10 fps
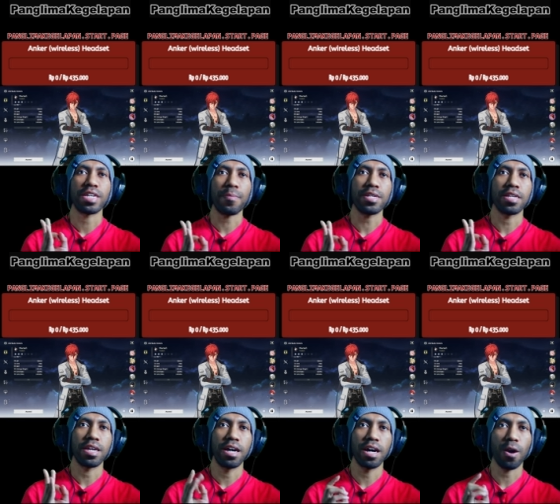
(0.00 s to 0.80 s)
weapon
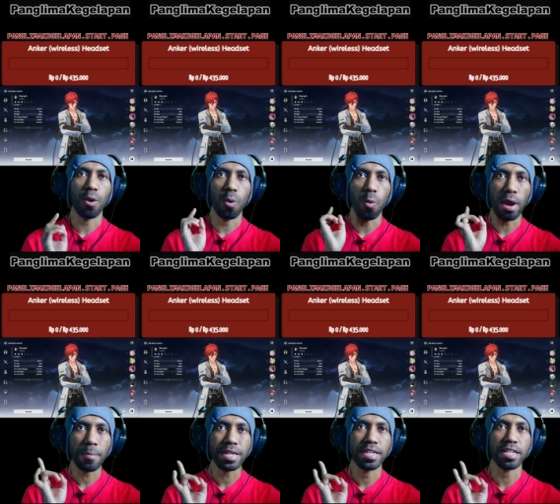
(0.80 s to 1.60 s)
uh,
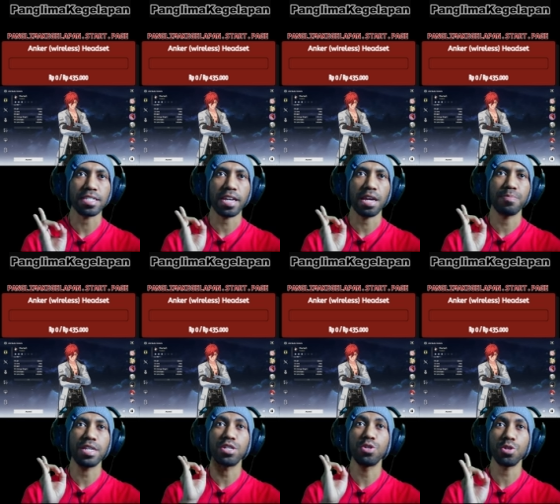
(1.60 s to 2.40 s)
weapon that can
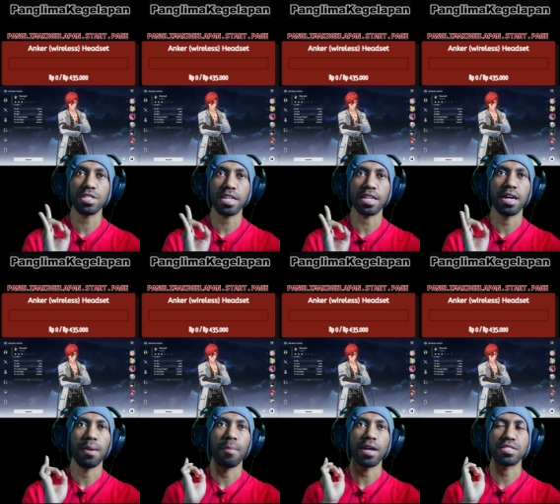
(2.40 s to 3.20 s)
be using
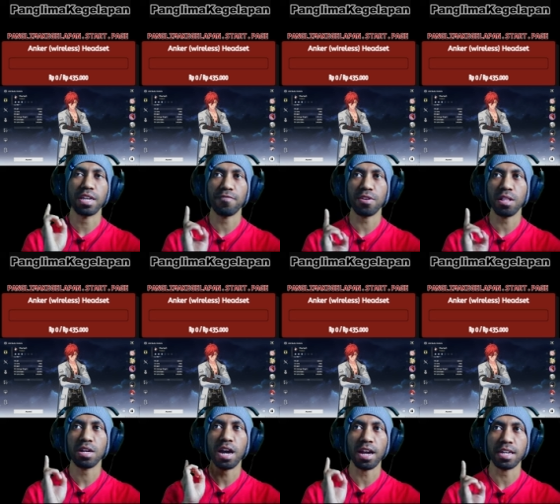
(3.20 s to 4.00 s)
by
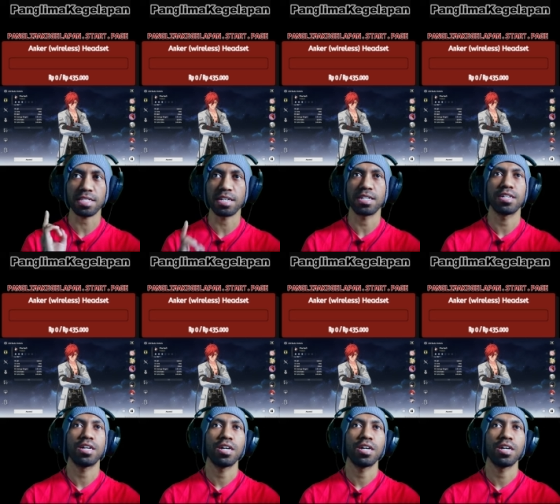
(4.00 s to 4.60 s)
several character.